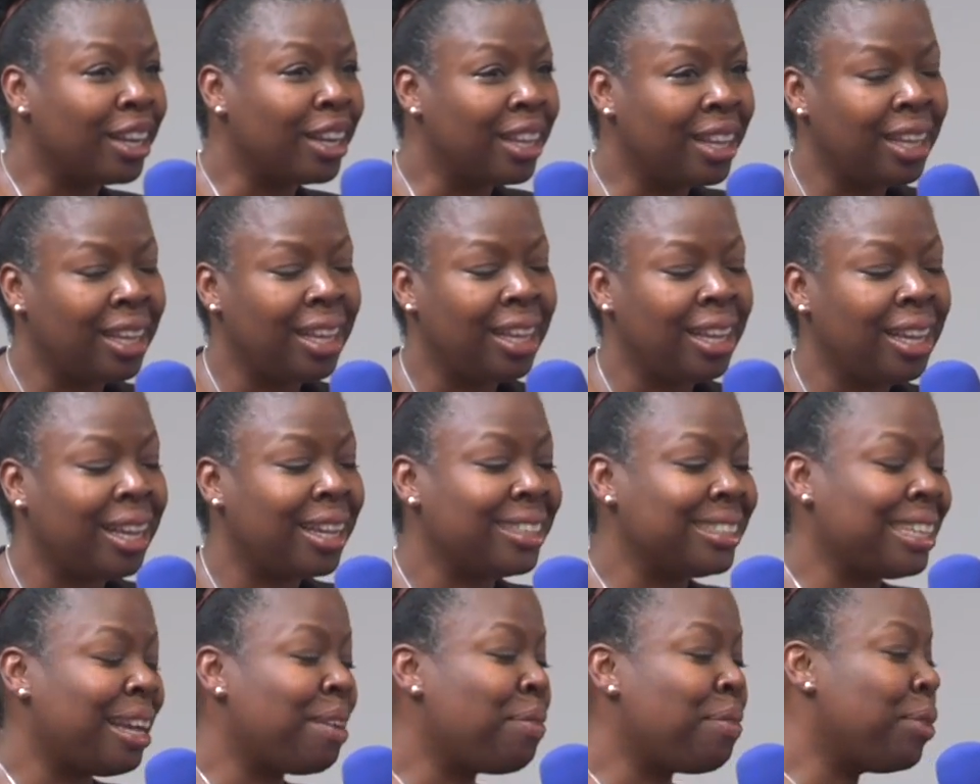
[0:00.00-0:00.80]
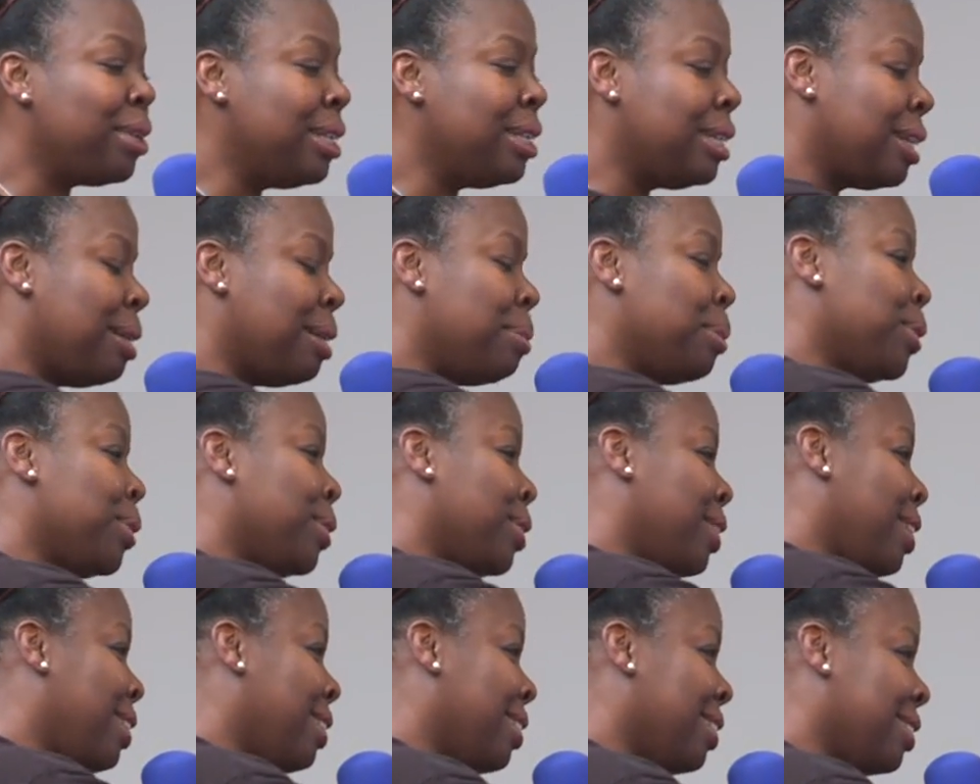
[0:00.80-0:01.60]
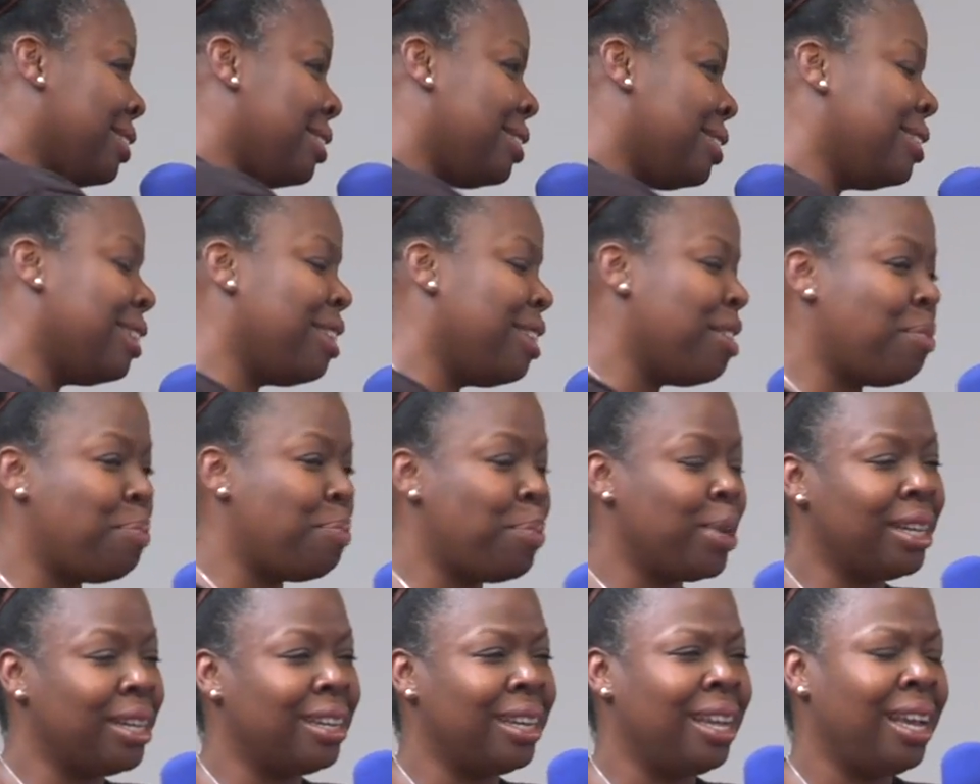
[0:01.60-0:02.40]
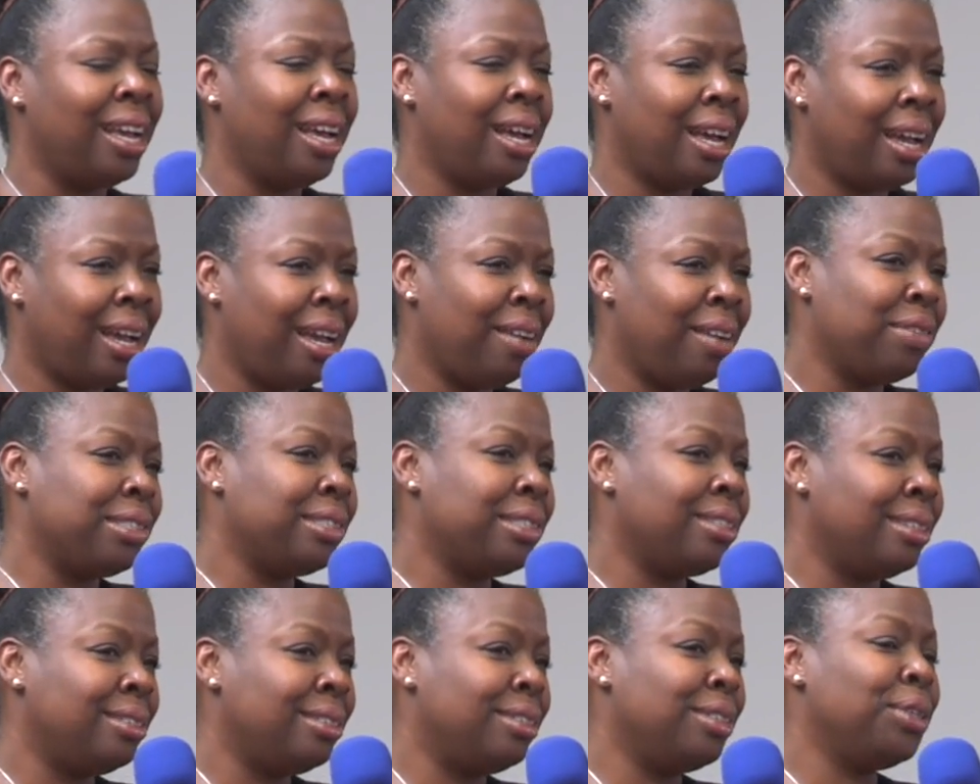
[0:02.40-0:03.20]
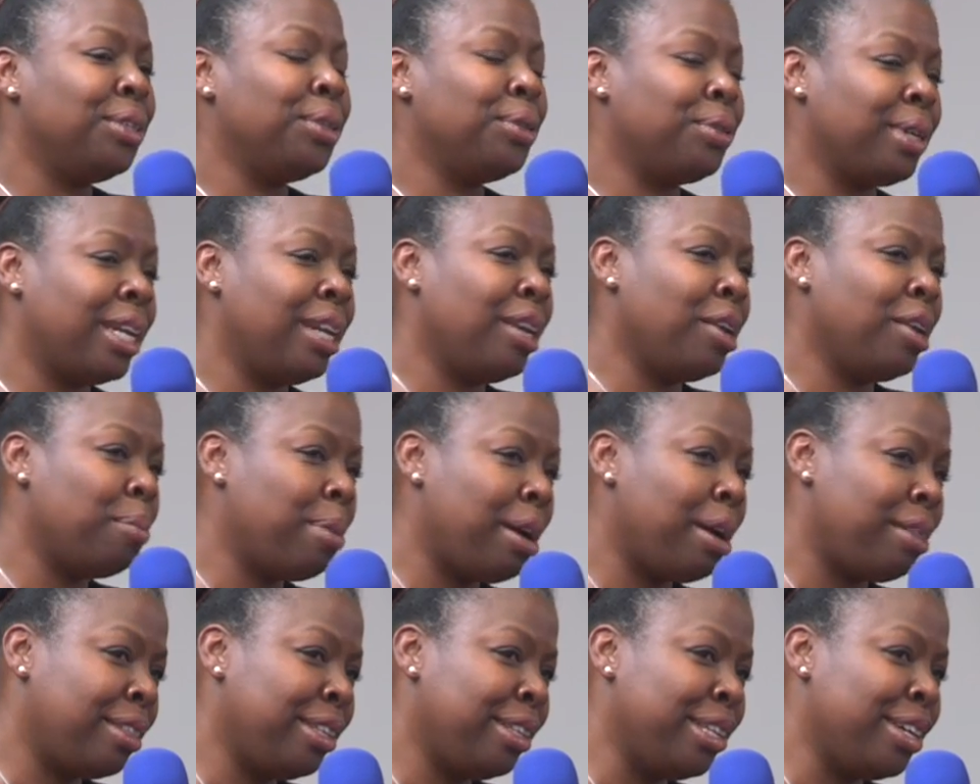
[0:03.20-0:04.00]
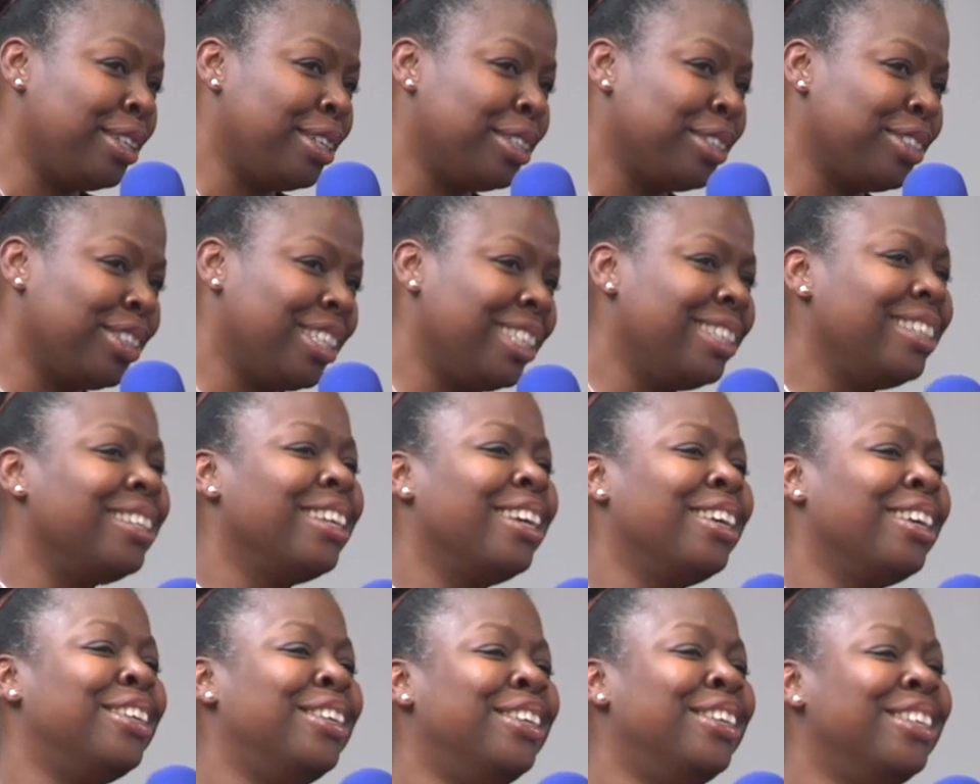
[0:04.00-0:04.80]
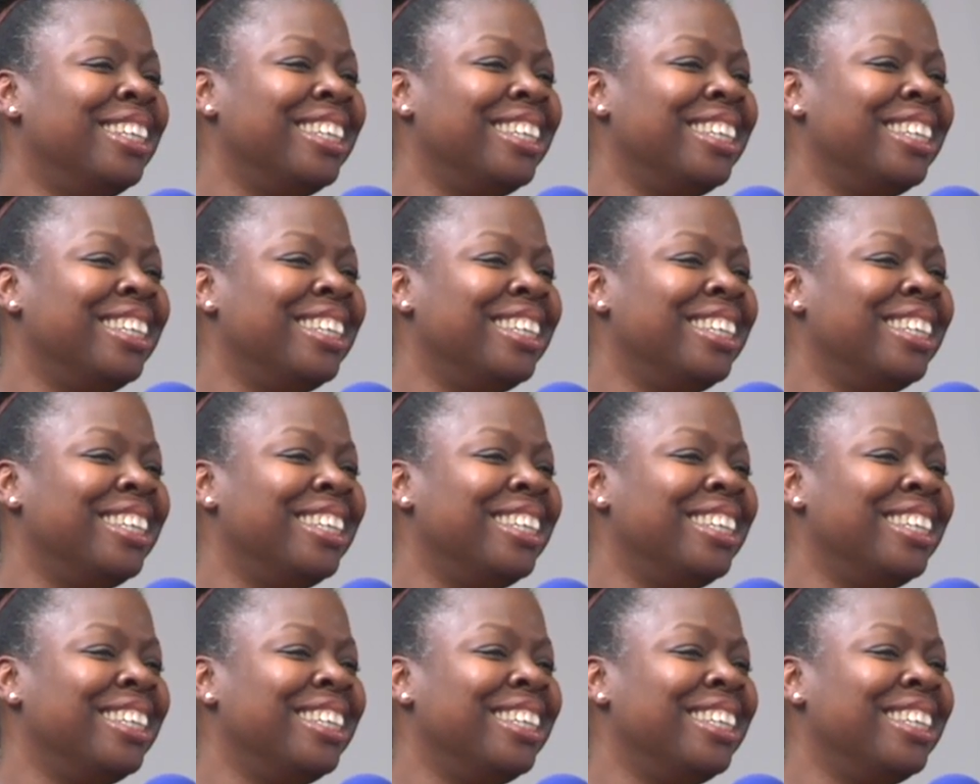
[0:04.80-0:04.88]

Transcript: Because I feel like I'm doing all this stuff, but I have a sense that you don't care about the laundry, you know.